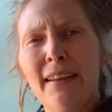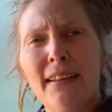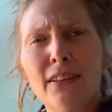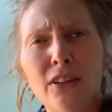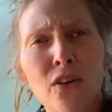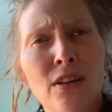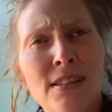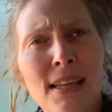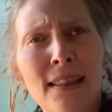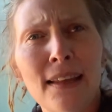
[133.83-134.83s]
You notice,
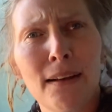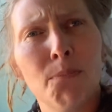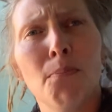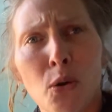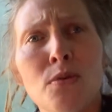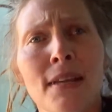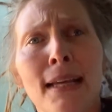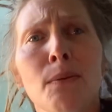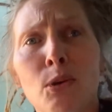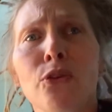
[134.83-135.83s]
I think most
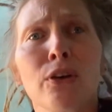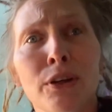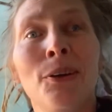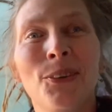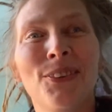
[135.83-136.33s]
animals are cute.